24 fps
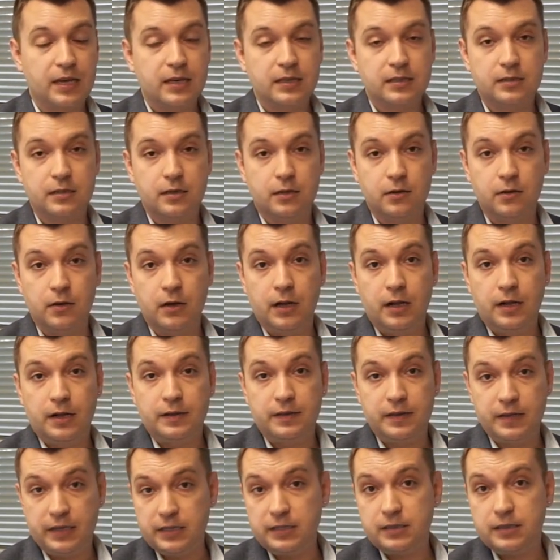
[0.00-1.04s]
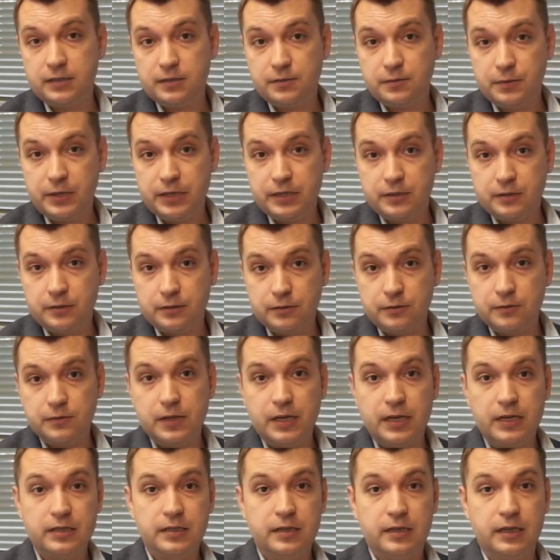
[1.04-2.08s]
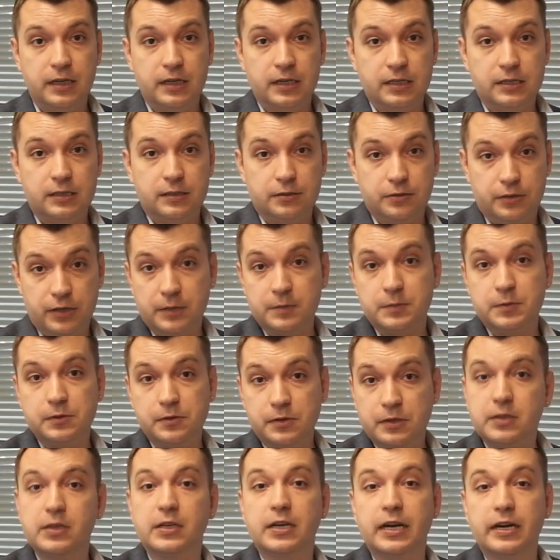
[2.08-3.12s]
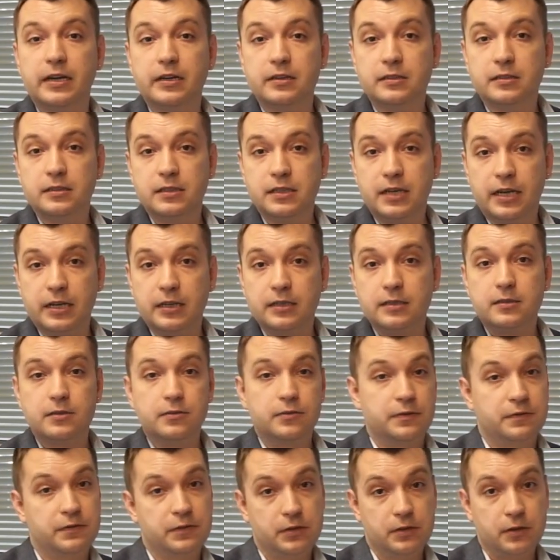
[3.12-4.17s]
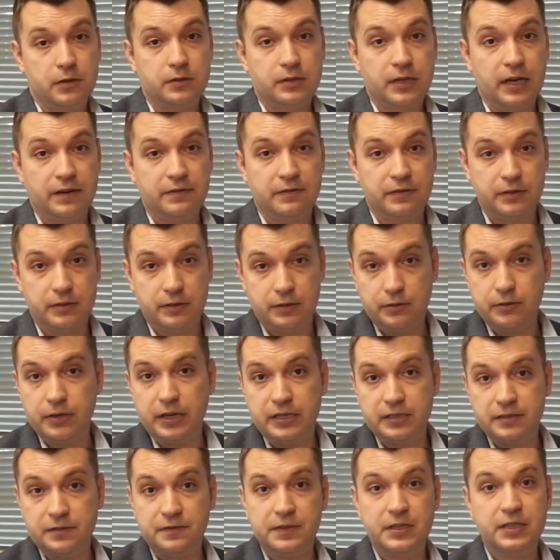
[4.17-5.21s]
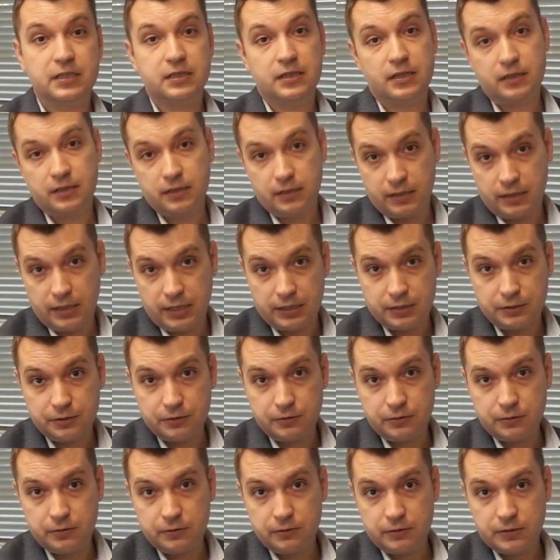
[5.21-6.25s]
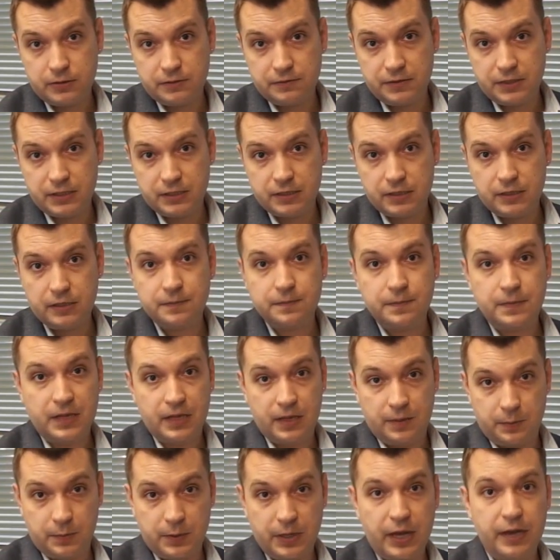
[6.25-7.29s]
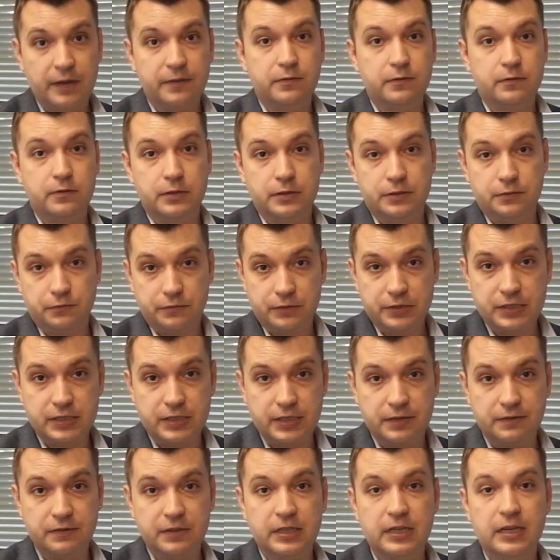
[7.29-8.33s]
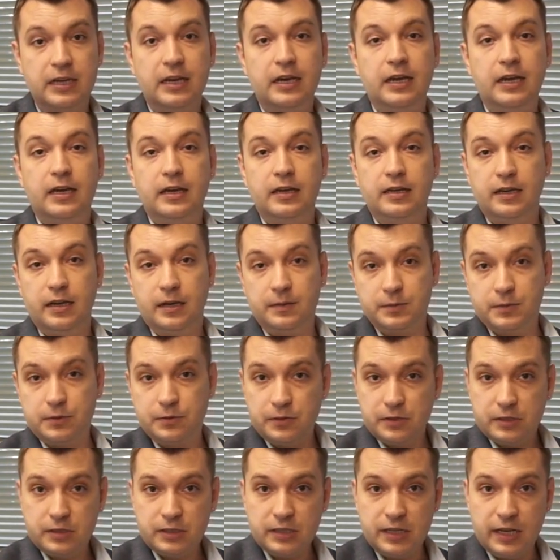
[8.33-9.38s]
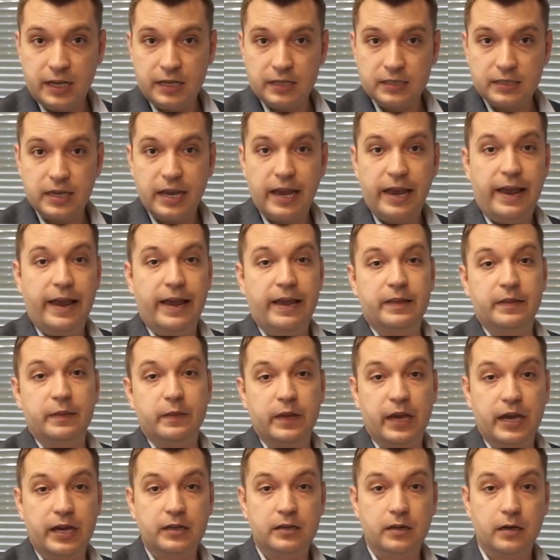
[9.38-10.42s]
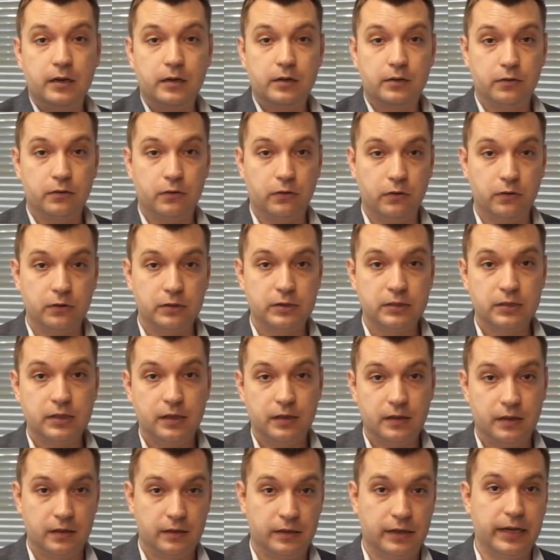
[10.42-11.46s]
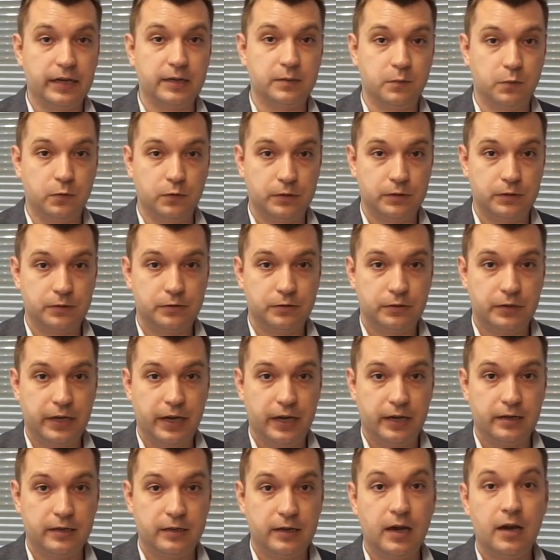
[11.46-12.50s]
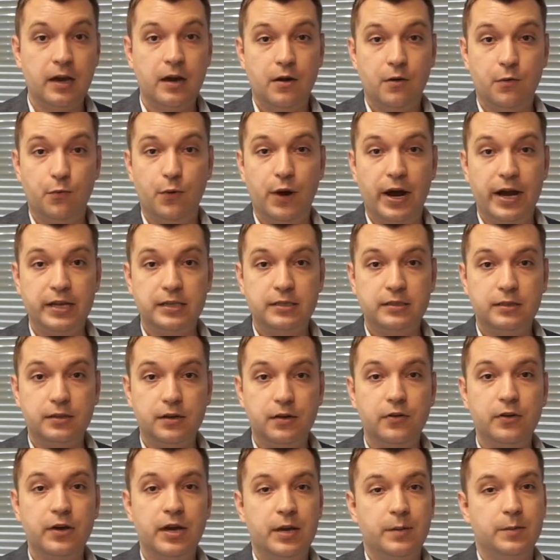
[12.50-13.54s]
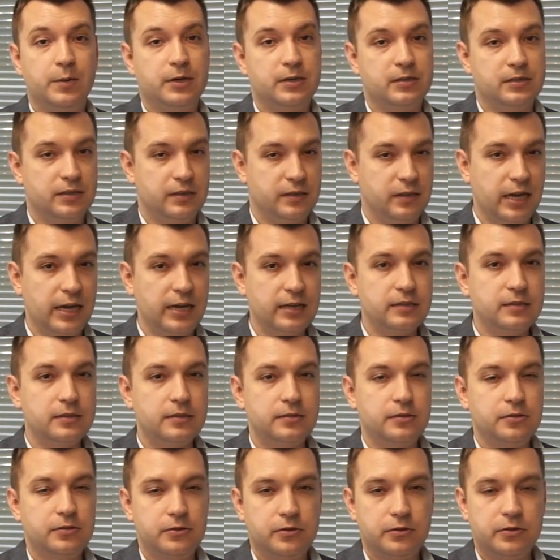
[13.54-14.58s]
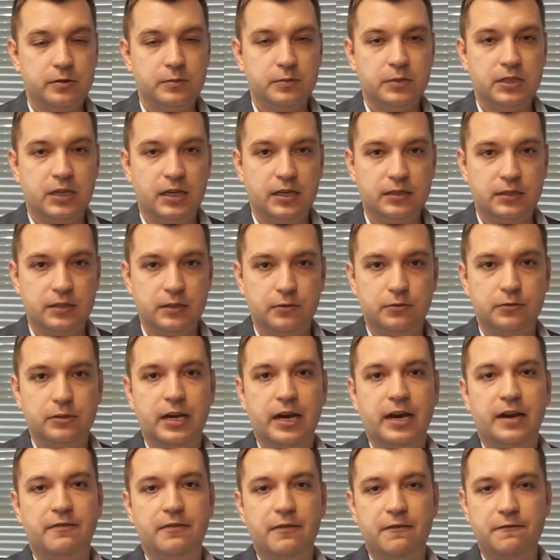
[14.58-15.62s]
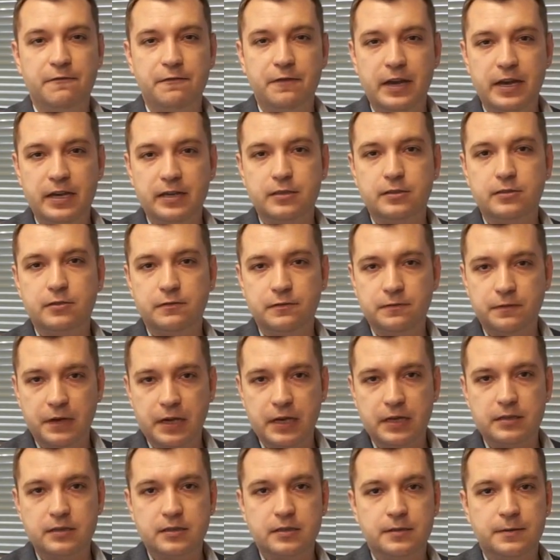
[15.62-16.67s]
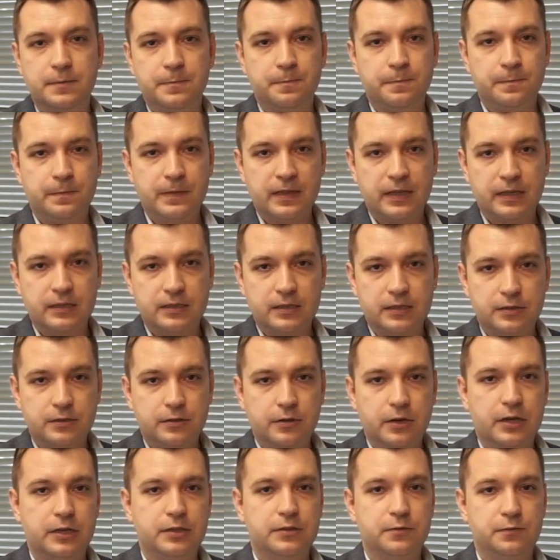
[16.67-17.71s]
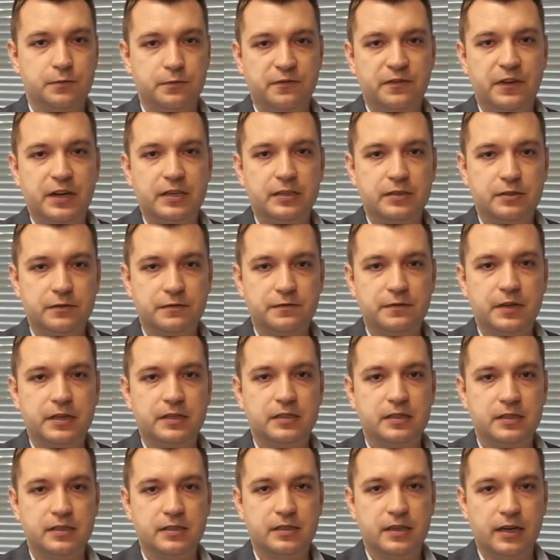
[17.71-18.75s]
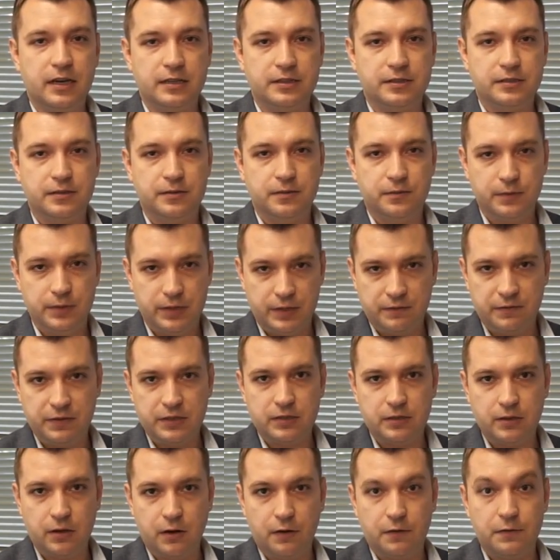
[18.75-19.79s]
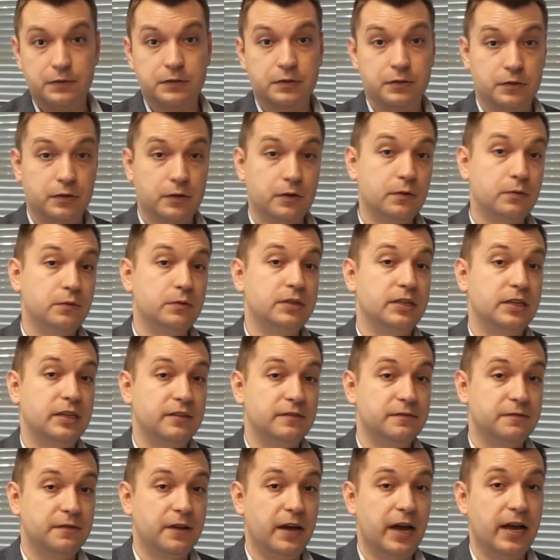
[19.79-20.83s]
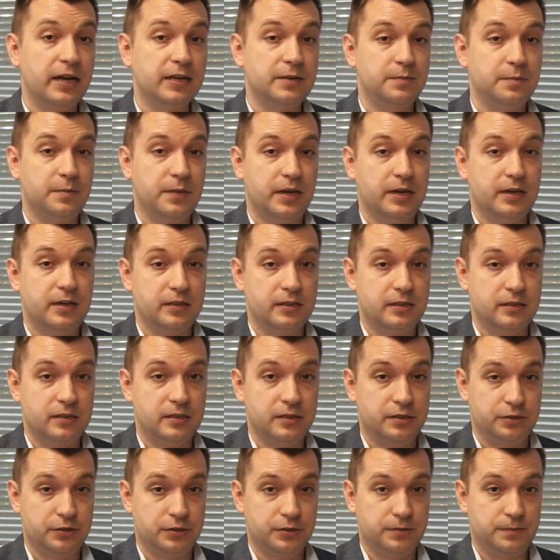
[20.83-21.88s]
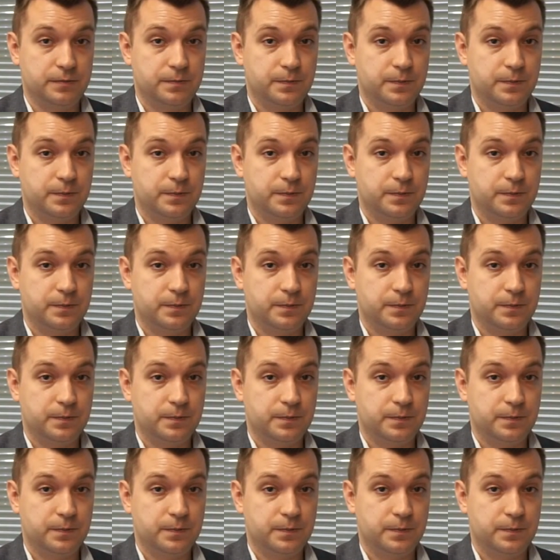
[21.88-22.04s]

So the easiest way to do that is to come to the United States. So if you don't have a US visa, get your US visa, apply for it, receive it, come to the States, and then cross the land border to Canada. Why so? Because in that circumstance, you would have a face-to-face situation, face-to-face discussion with a visa officer who would in fact make a decision